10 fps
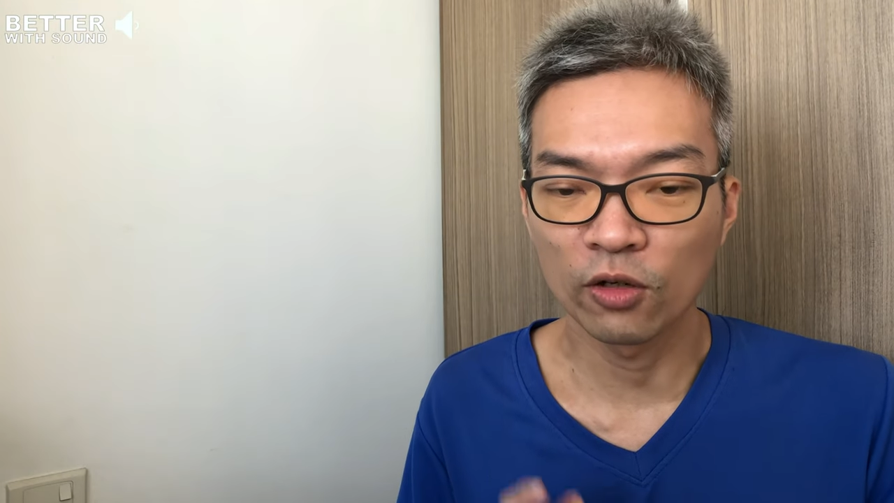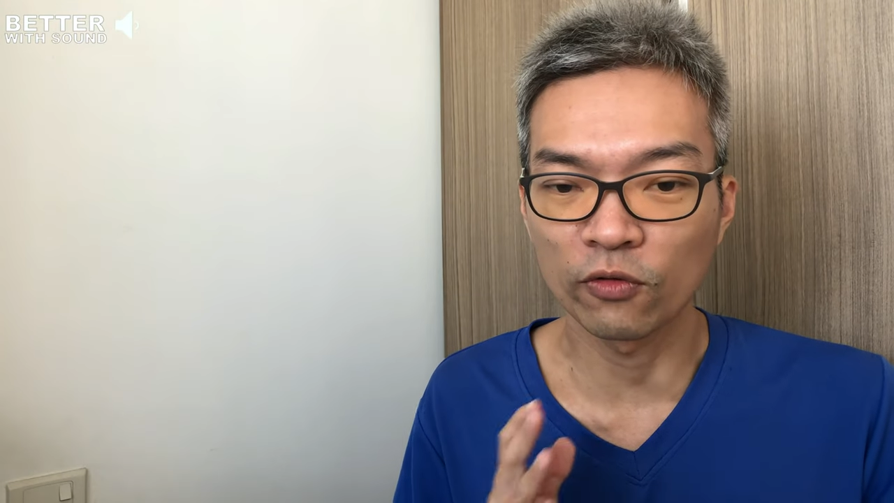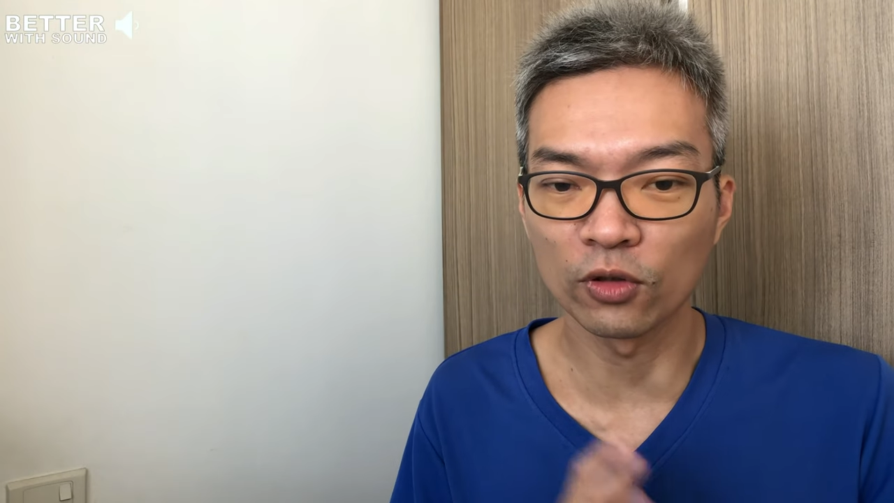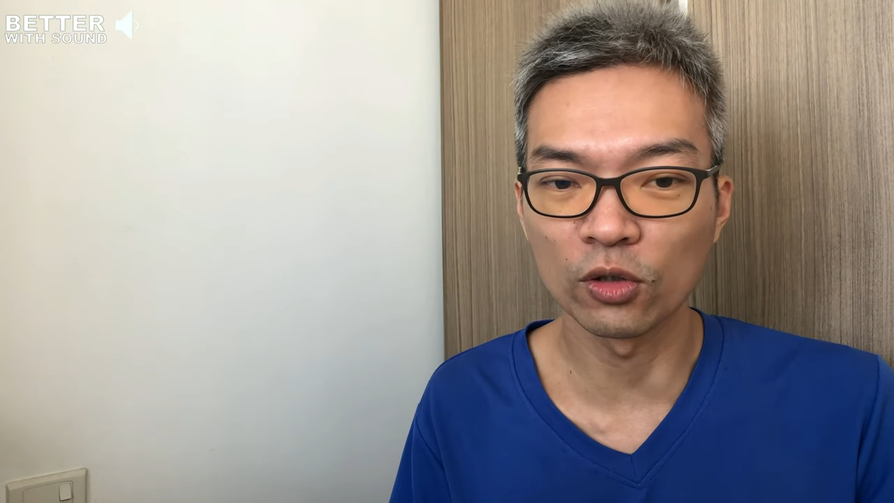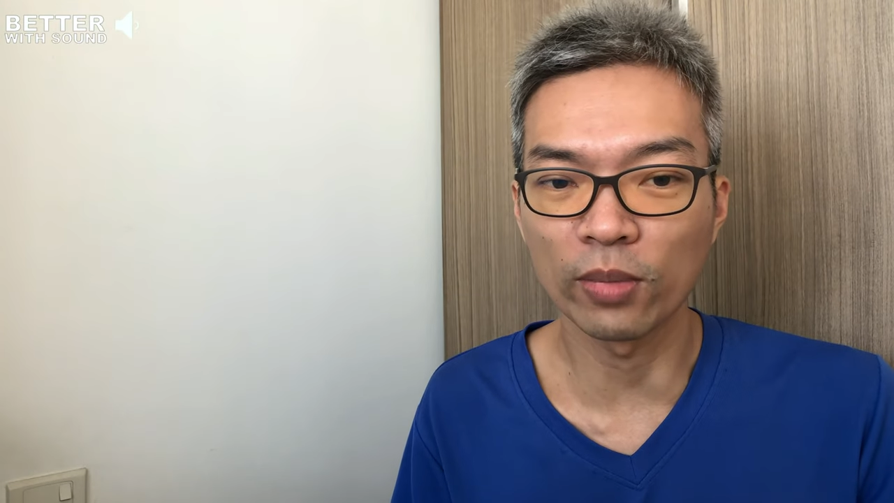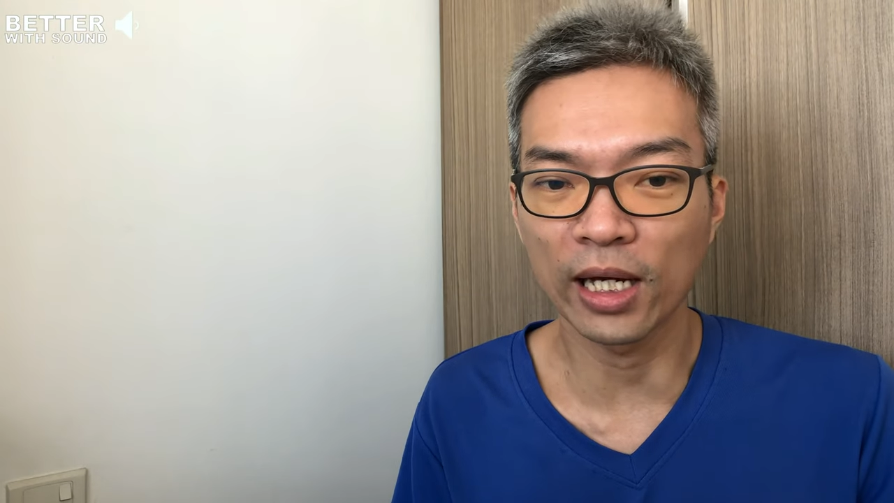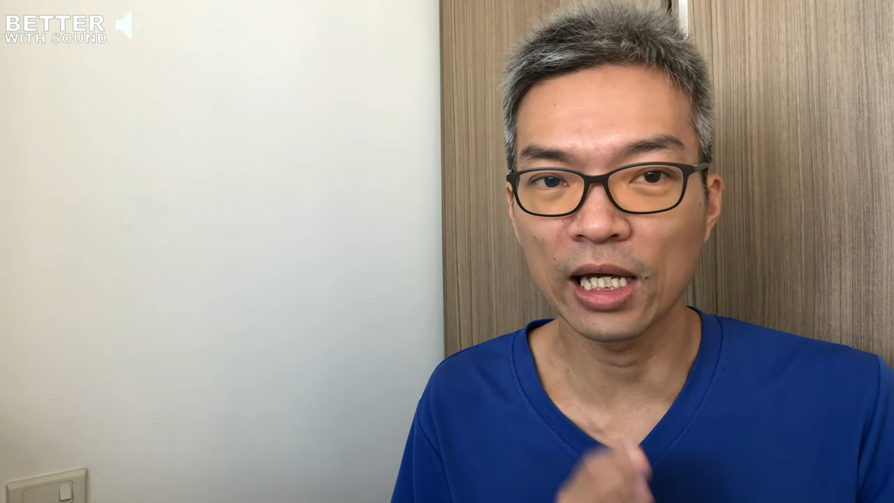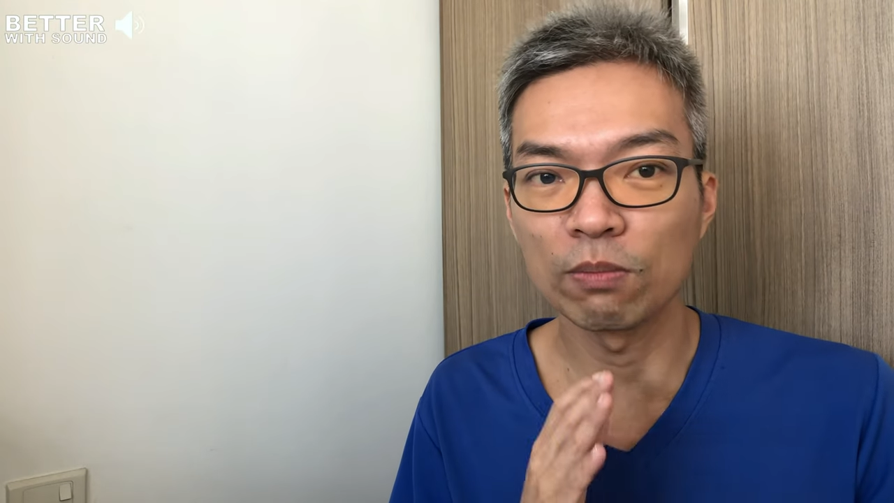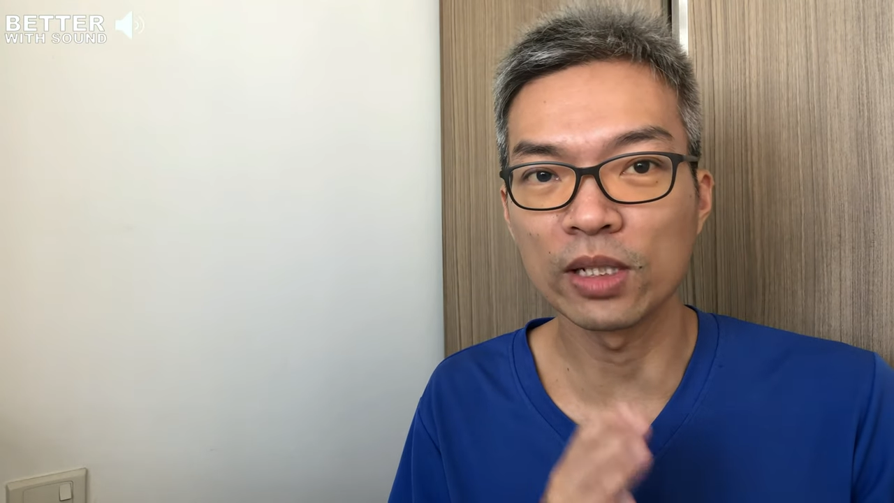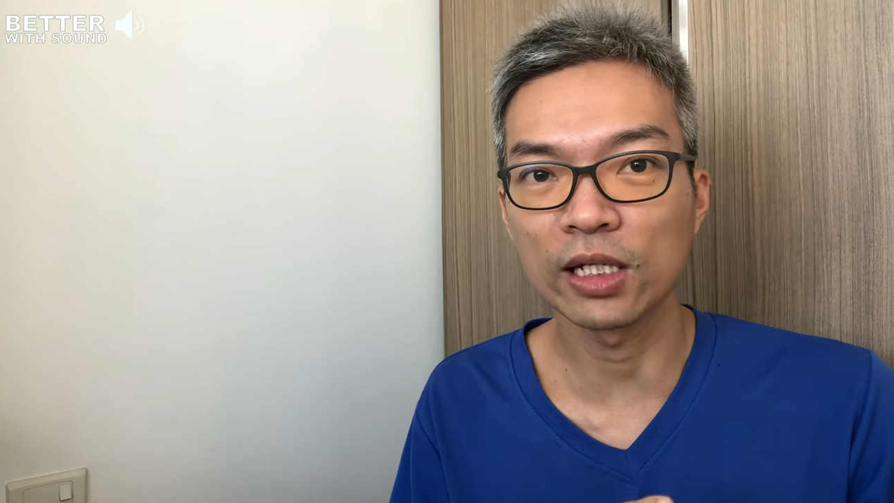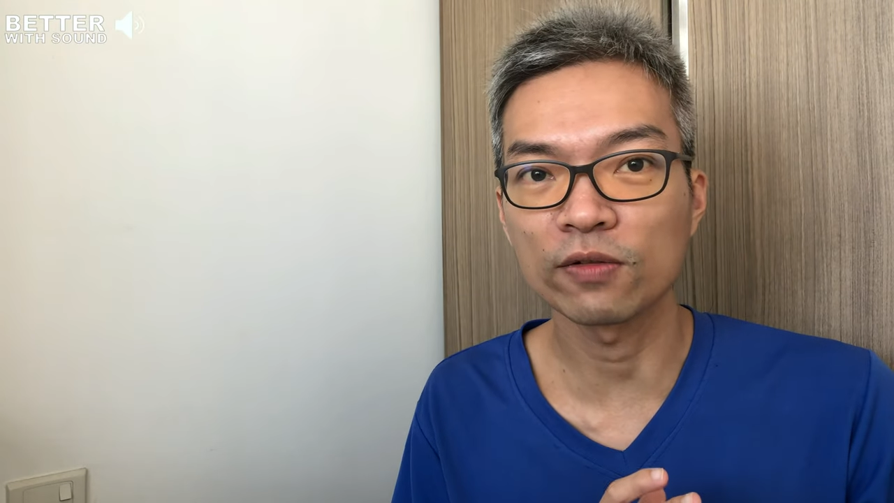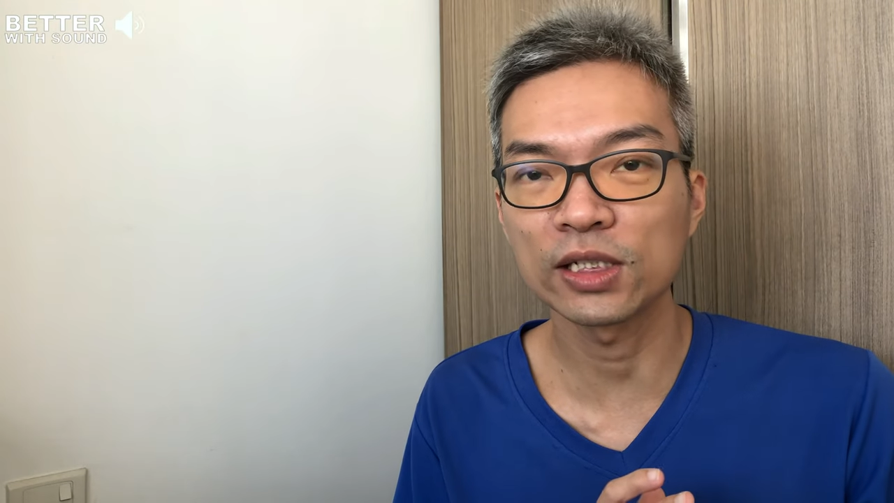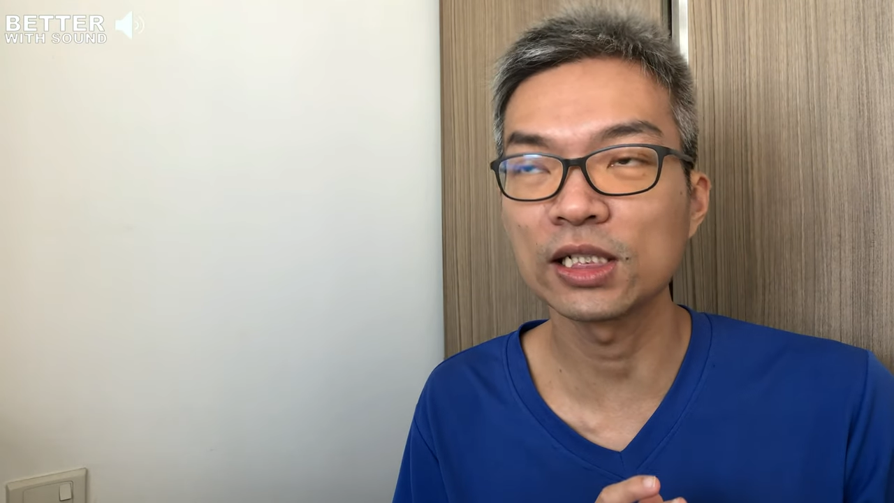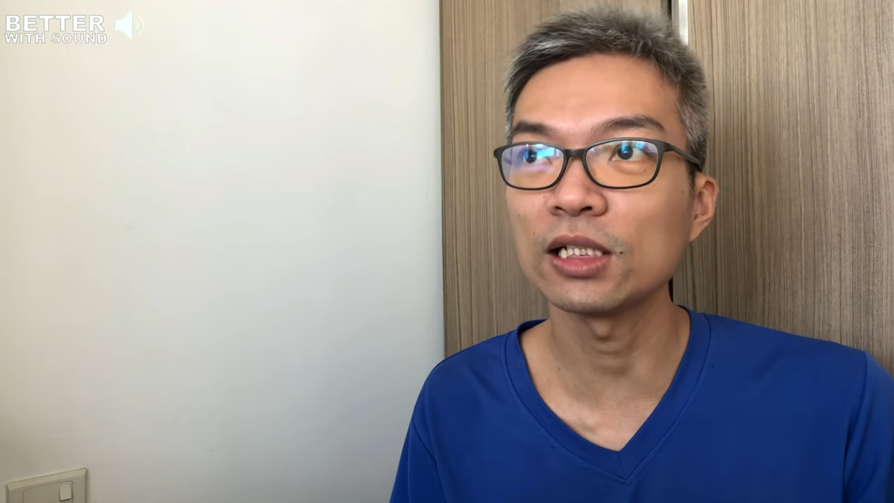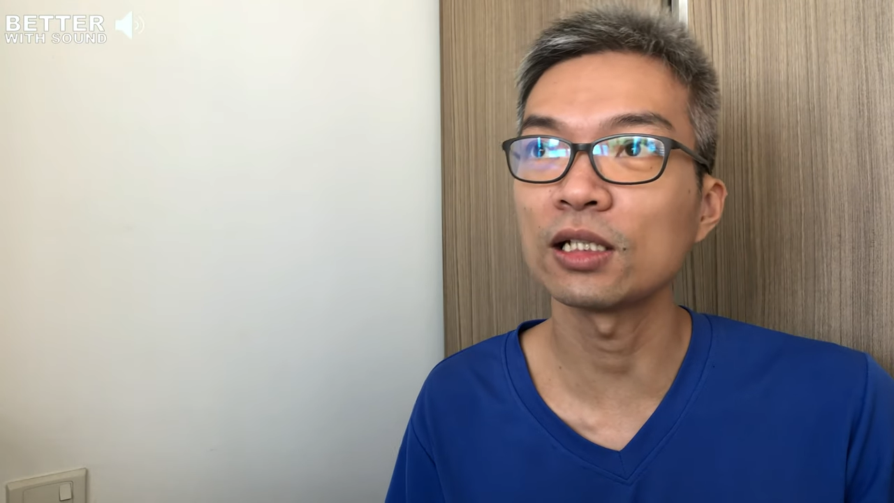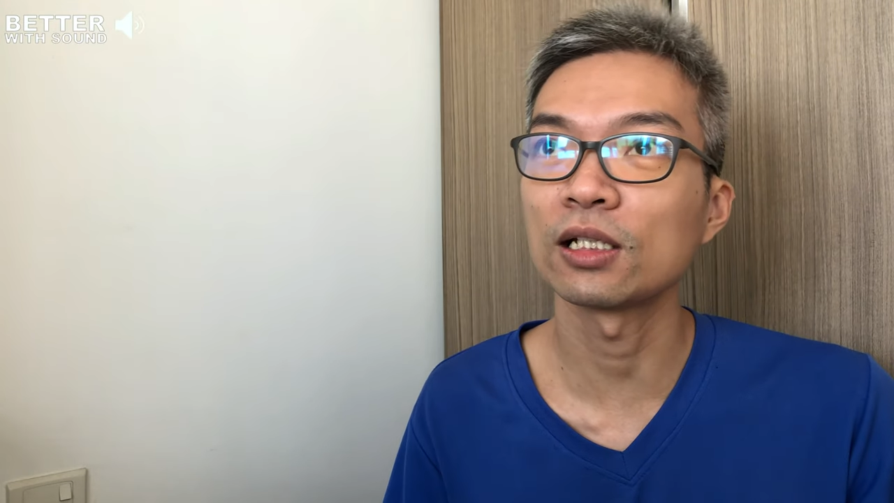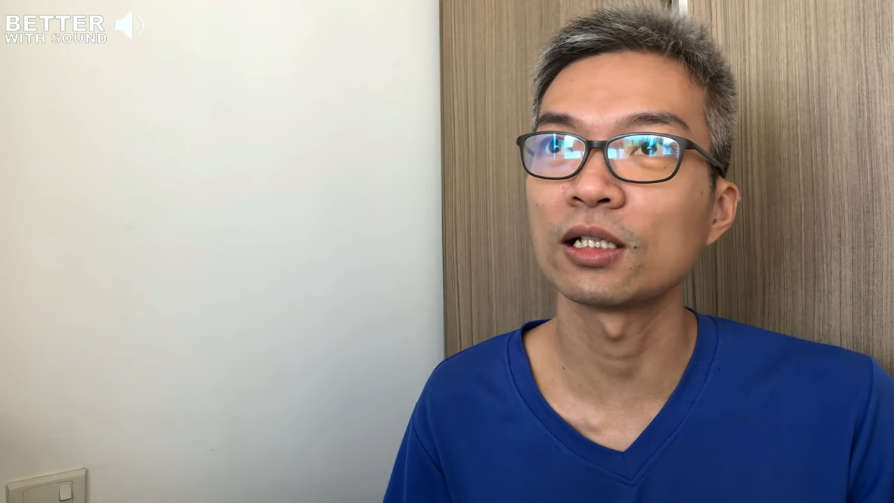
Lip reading: followed by MBFC,